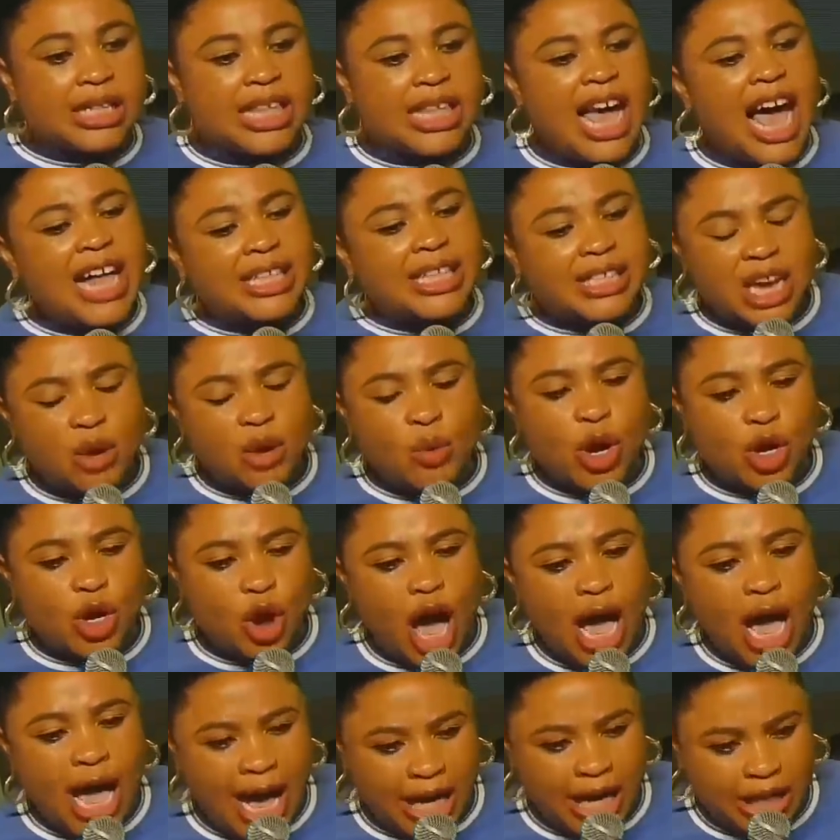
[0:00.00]
That thing will
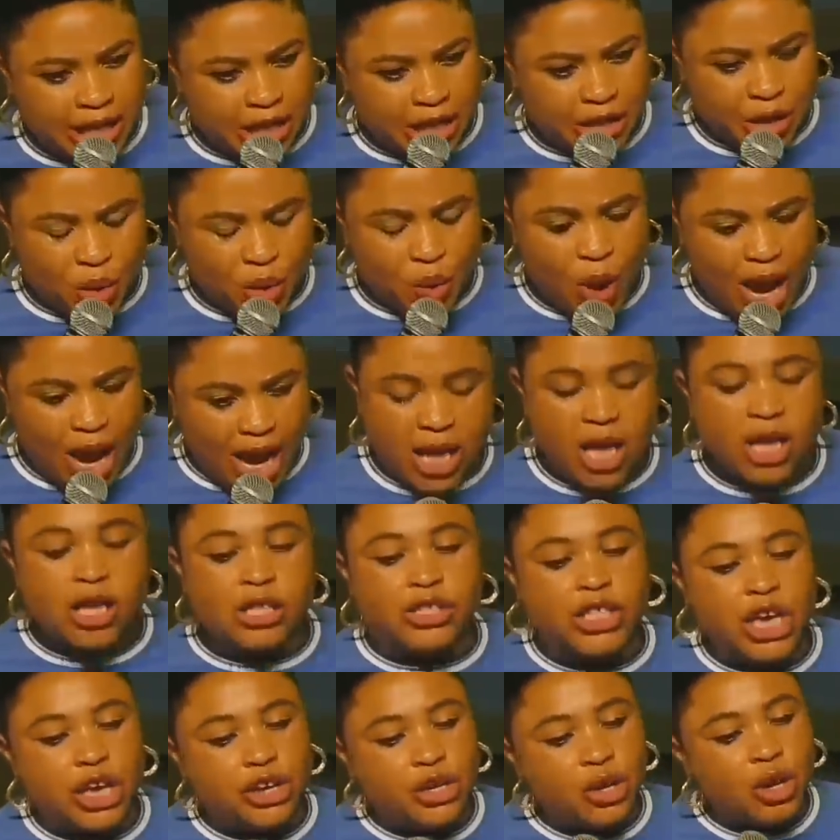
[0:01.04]
not end in the way. The
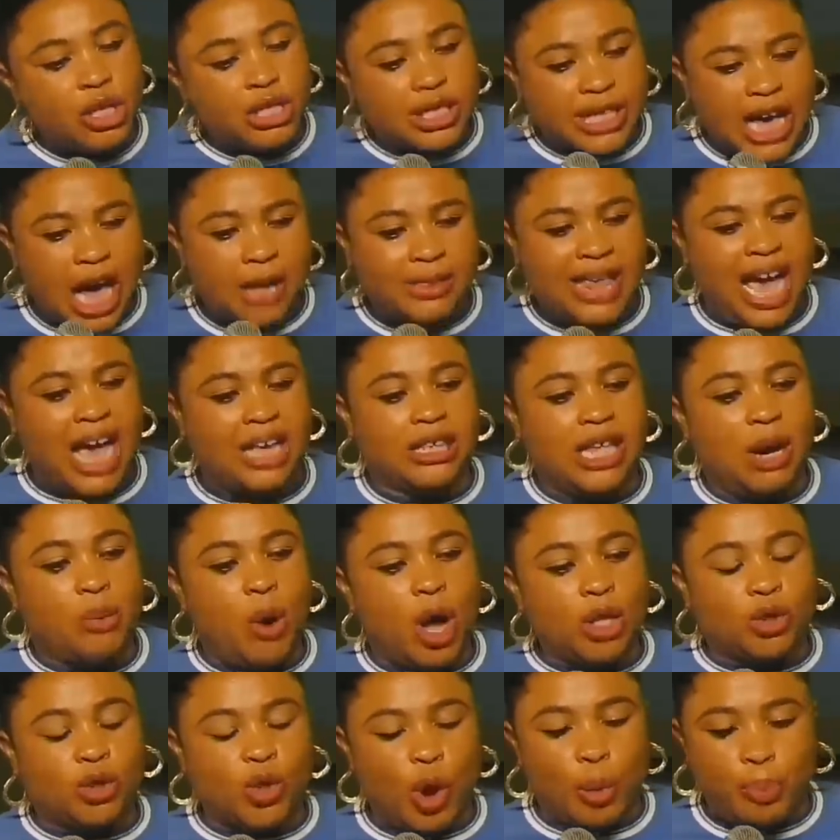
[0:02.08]
news came that they
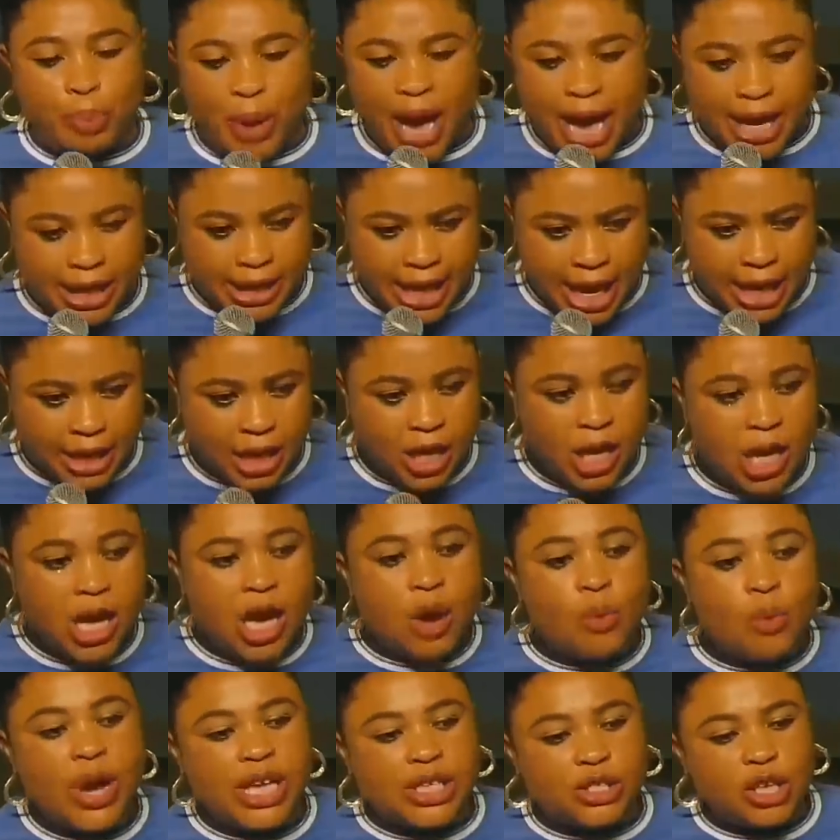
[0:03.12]
want to pay again.
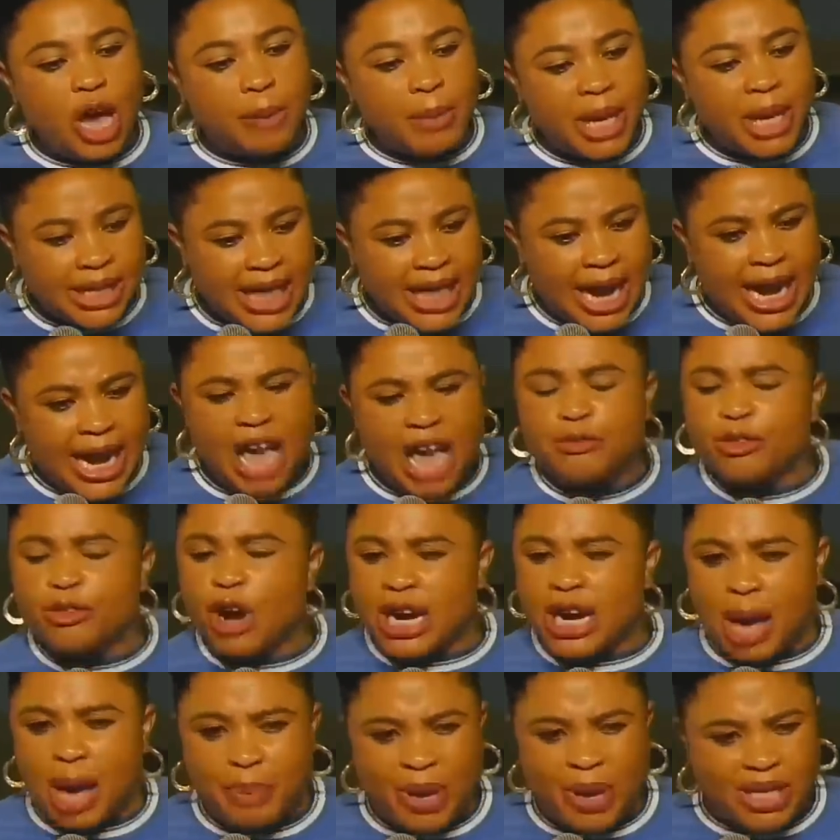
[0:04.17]
We submitted, every
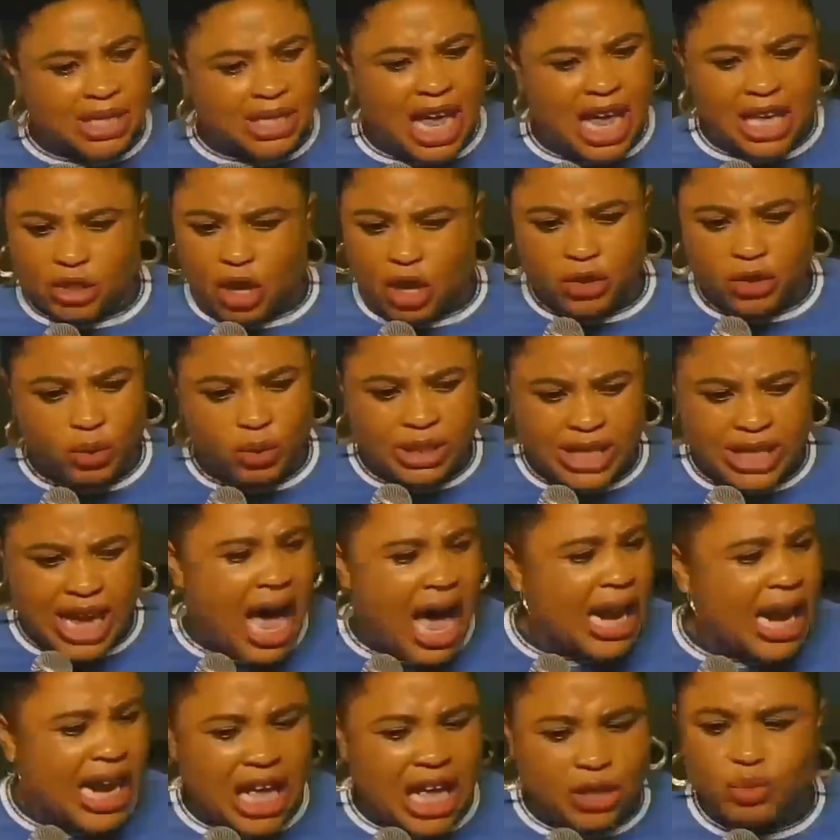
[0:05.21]
other person has gotten their
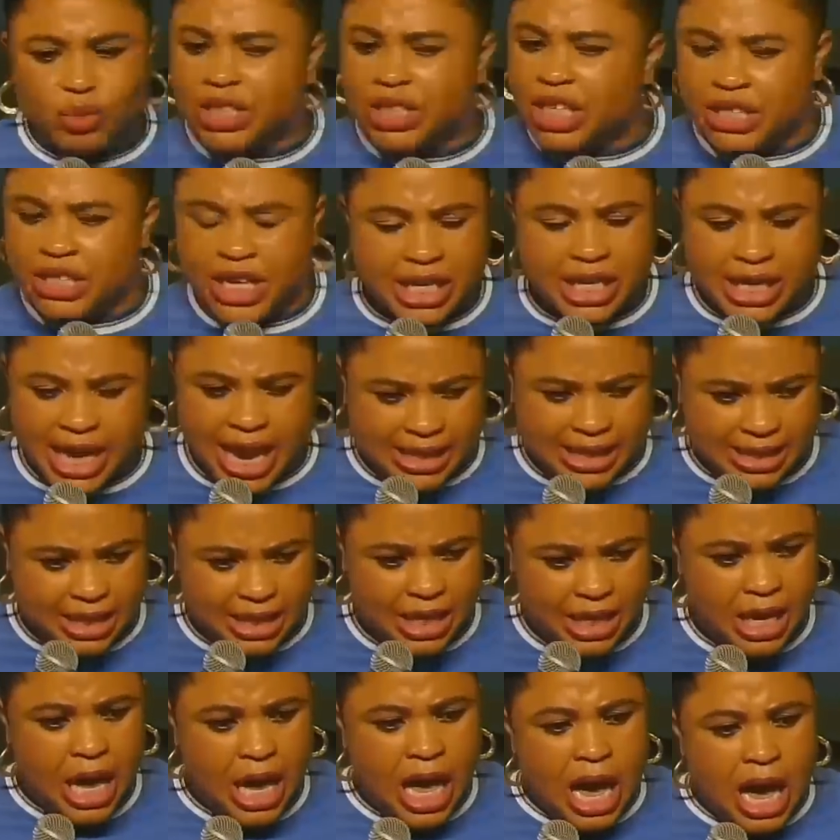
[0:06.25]
alert. We didn't get.
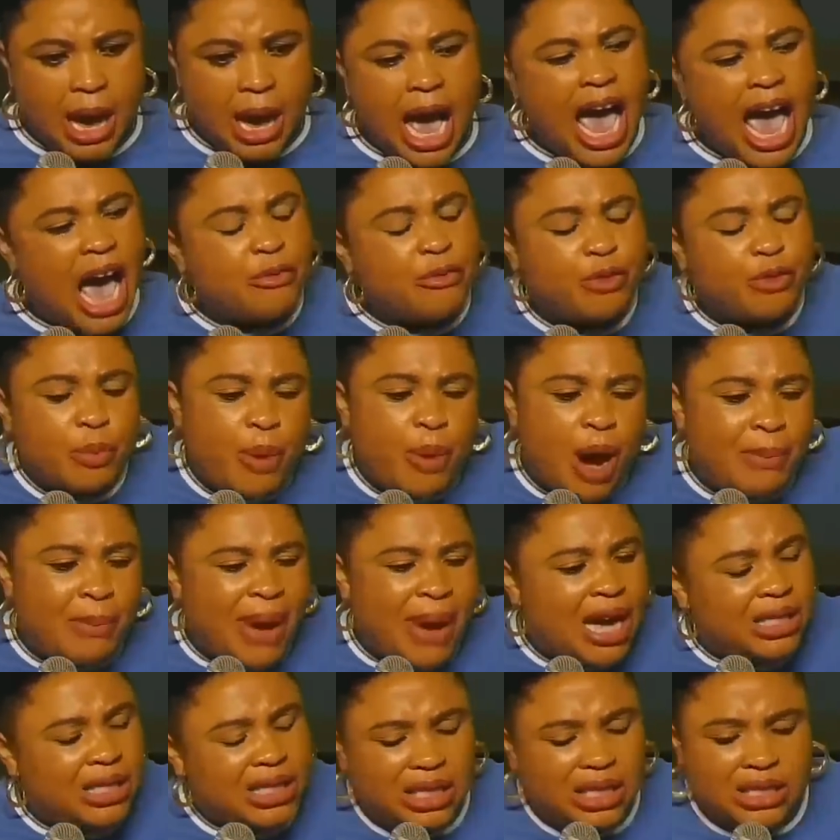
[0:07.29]
Everybody,
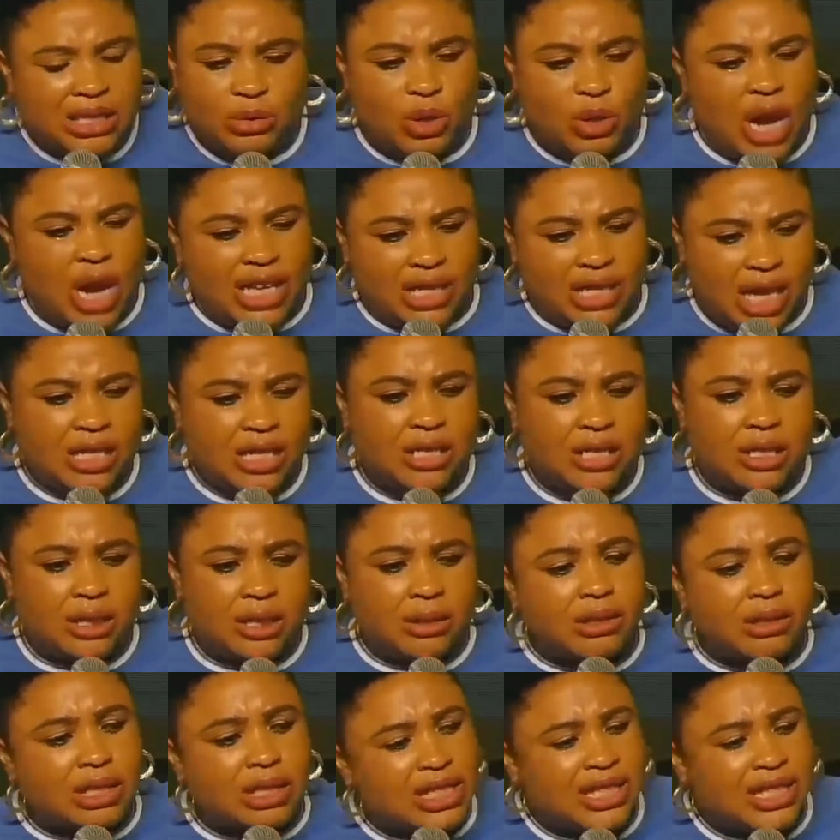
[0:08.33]
my answer is like, say, it's
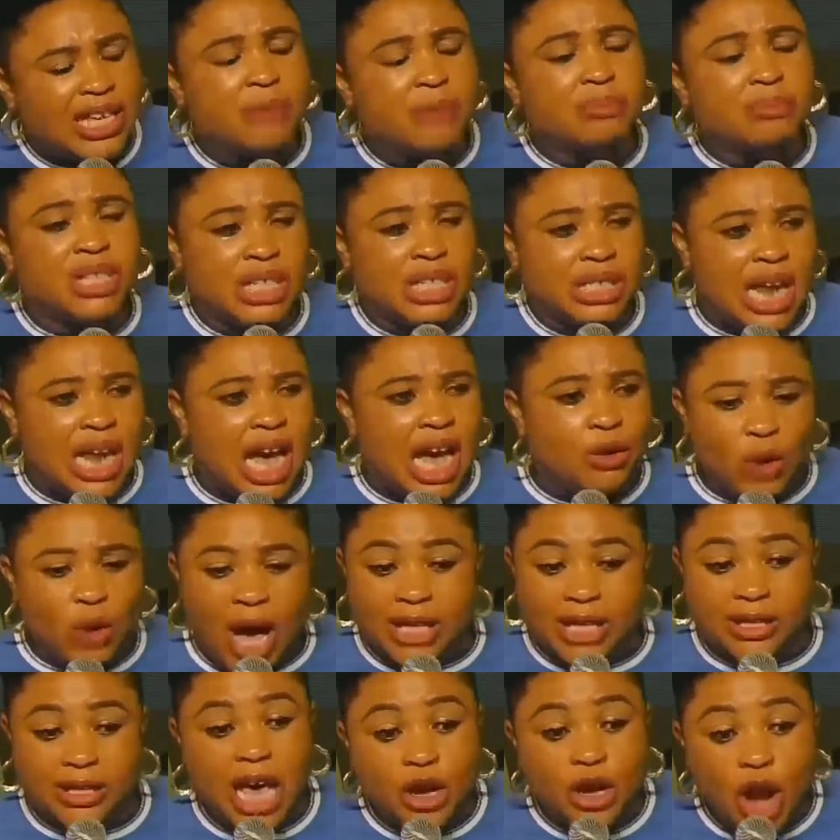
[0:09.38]
the same thing now. You know, I
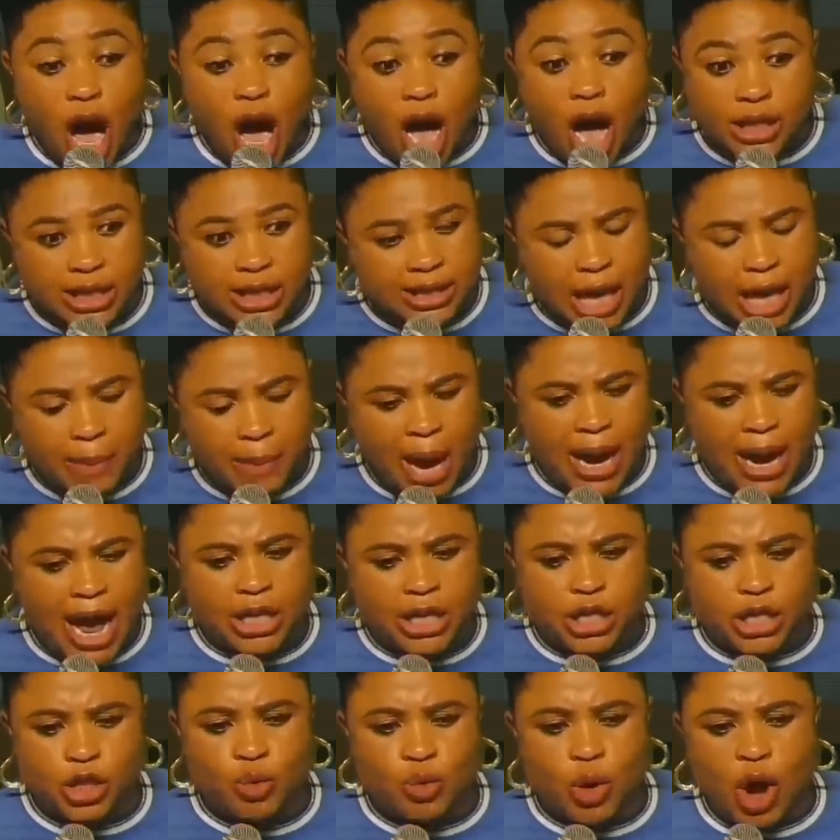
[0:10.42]
say, no, this time
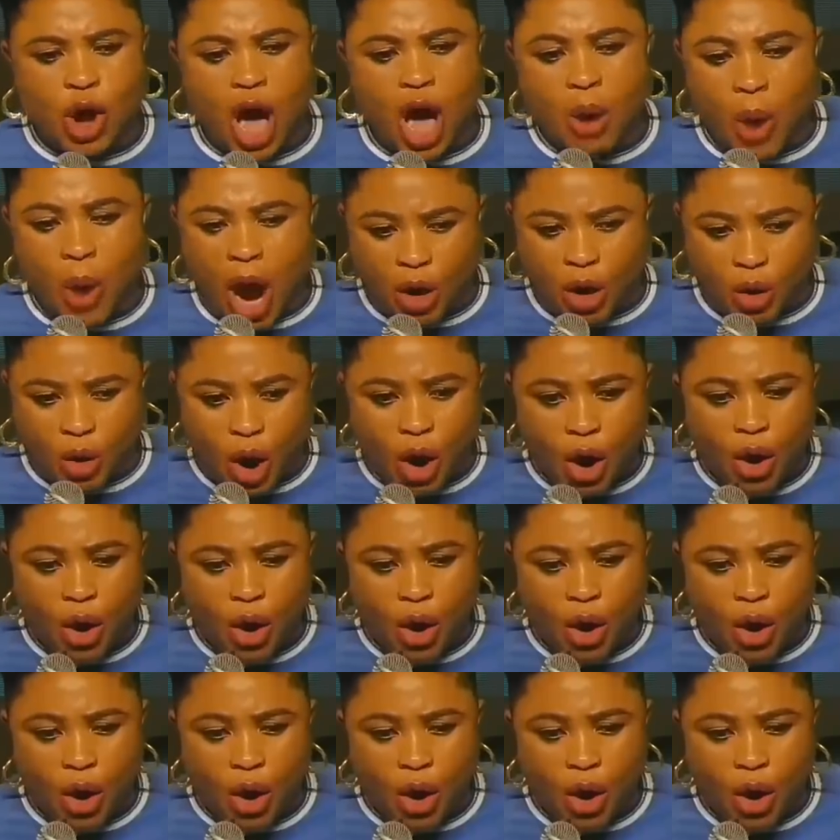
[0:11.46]
around, it will not work.